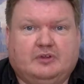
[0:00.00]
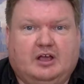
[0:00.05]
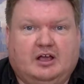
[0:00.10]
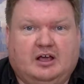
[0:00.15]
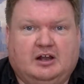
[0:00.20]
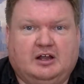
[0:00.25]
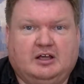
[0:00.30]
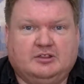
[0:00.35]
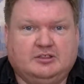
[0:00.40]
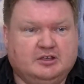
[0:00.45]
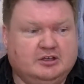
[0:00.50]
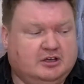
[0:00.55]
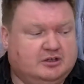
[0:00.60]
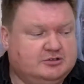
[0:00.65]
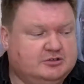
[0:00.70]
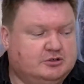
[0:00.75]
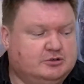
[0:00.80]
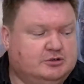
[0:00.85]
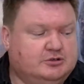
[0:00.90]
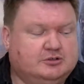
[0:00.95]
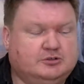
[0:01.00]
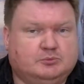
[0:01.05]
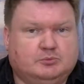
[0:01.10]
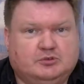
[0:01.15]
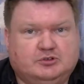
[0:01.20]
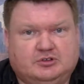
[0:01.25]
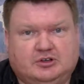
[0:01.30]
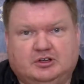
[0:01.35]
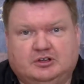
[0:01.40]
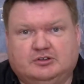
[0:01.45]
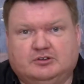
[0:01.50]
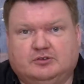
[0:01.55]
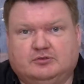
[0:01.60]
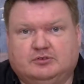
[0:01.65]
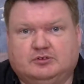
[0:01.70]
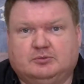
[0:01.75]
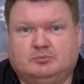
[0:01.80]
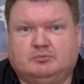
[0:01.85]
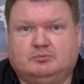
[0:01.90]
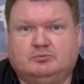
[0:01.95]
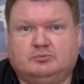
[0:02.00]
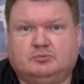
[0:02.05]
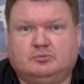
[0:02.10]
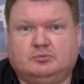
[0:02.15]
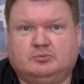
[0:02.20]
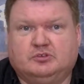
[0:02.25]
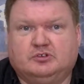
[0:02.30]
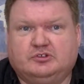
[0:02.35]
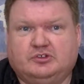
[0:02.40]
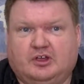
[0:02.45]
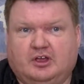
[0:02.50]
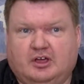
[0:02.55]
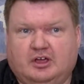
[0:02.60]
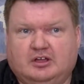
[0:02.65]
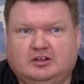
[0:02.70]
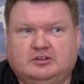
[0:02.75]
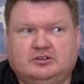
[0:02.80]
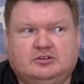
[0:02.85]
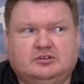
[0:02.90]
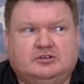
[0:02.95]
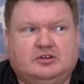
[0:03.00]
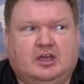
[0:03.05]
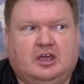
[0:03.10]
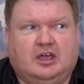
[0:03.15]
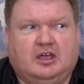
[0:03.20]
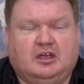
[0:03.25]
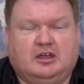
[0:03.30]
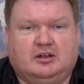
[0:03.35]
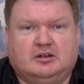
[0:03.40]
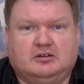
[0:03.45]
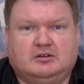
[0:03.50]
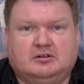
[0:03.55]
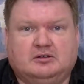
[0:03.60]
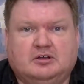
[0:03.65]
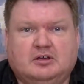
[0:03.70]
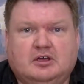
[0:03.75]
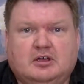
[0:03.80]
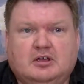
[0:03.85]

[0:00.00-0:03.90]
And I think I showed you some sheets of some signs and